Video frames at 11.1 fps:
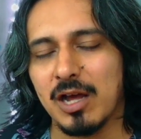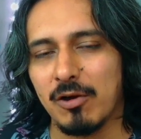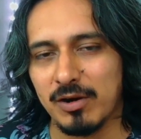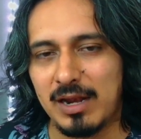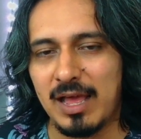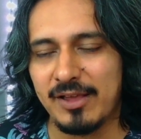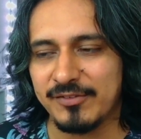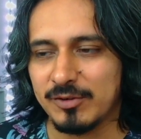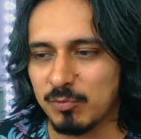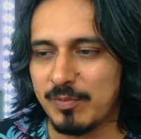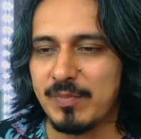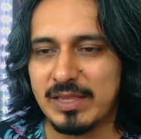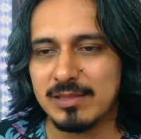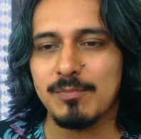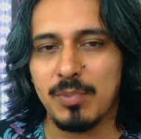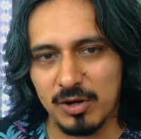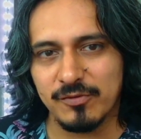our life and we make them
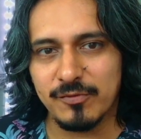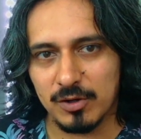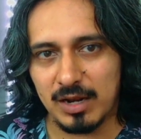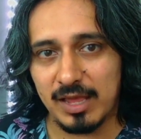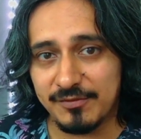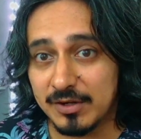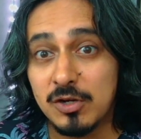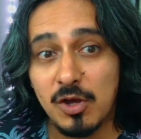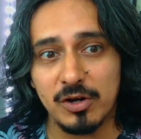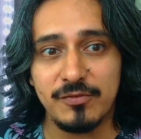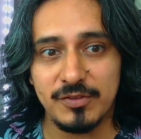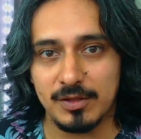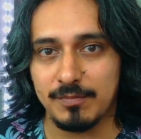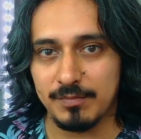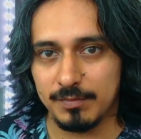part of our life, none of them